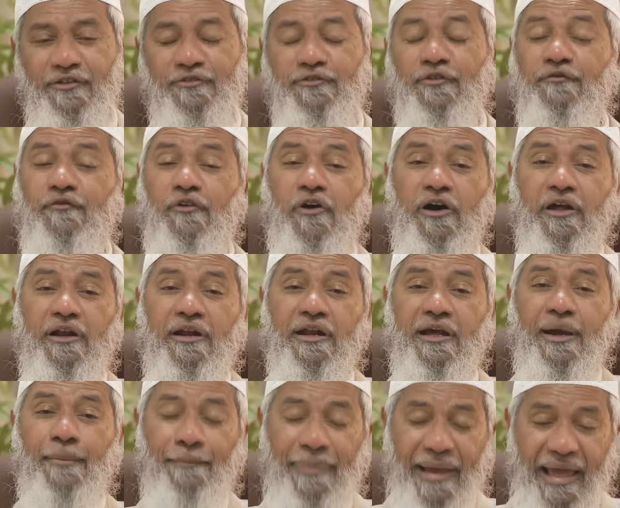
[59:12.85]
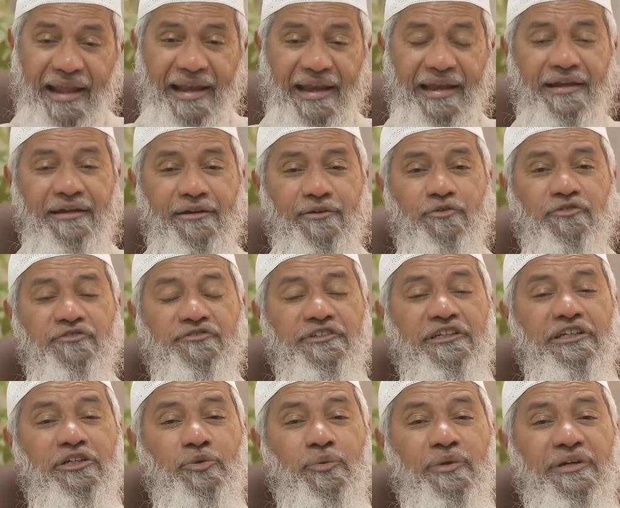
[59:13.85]
So for a parent to
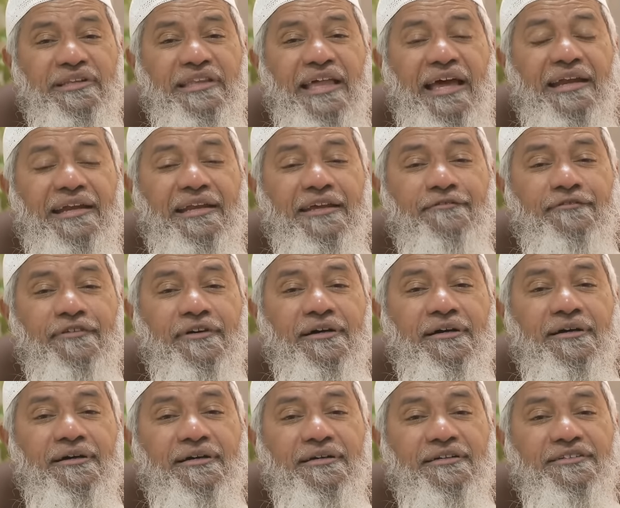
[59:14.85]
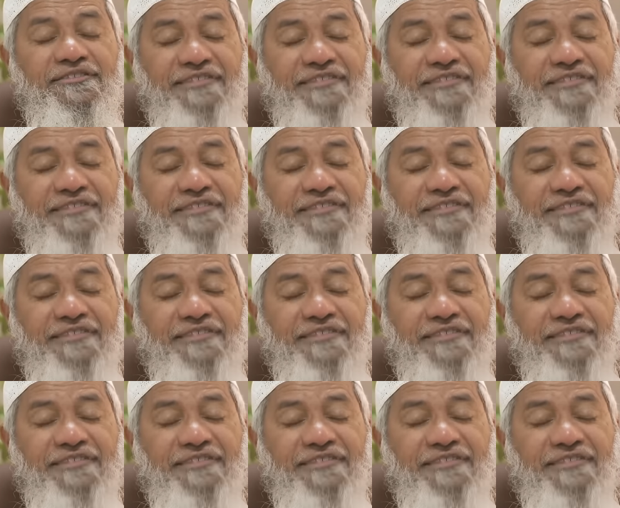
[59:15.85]
see to it that if a